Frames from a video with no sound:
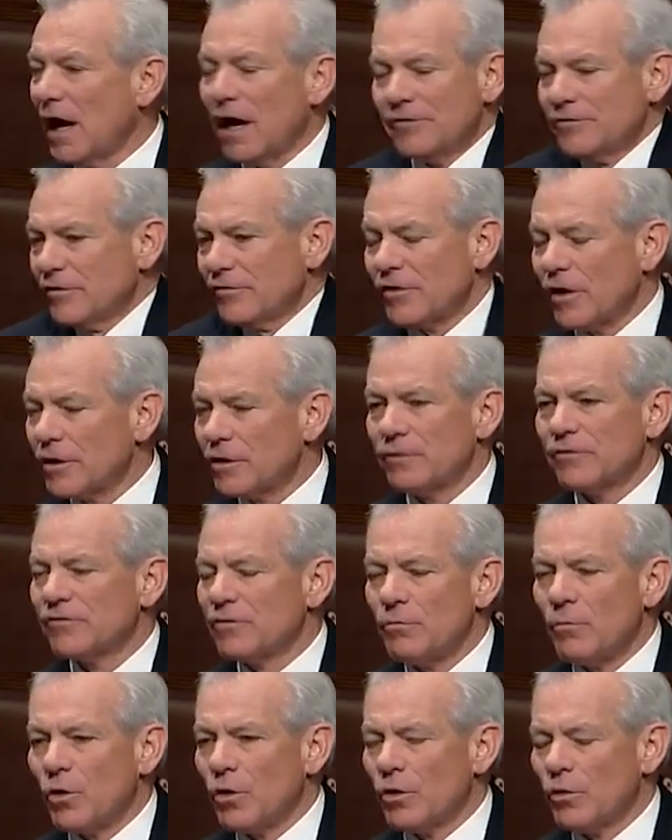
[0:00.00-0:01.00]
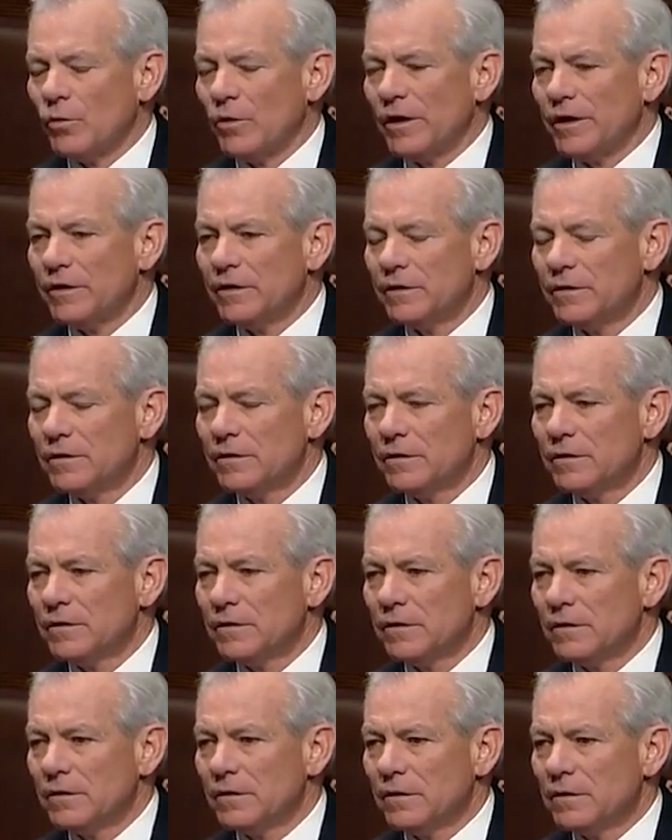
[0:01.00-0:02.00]
I'll just argue it's a moral one.
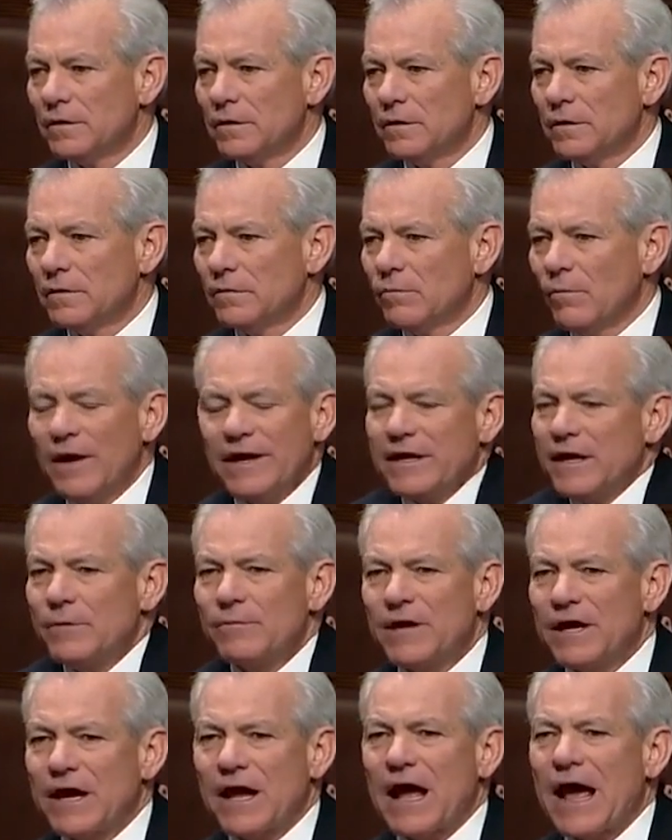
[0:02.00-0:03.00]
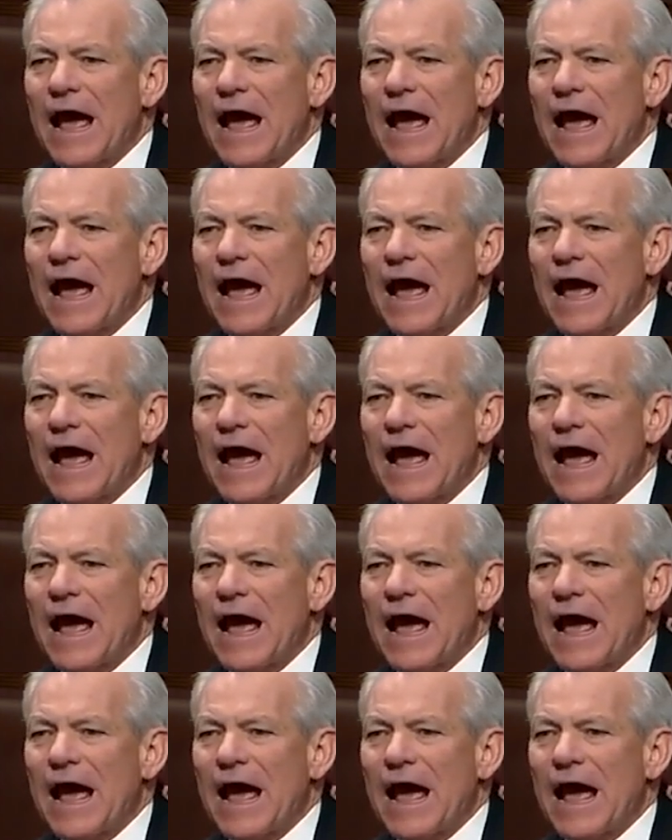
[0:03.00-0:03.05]
Why can't we